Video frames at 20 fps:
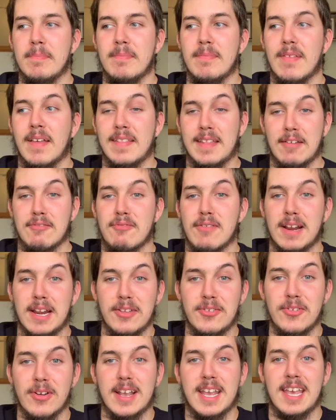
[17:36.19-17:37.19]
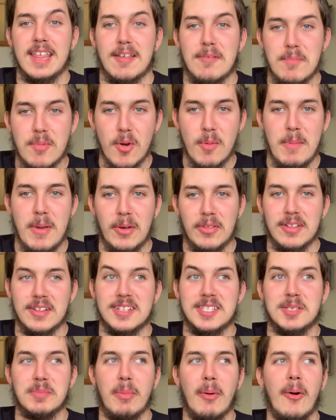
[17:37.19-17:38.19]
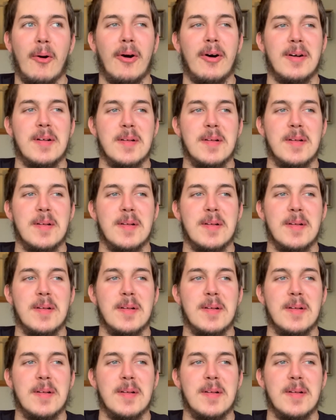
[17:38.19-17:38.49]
And that's really tricky, they've put me on the spot.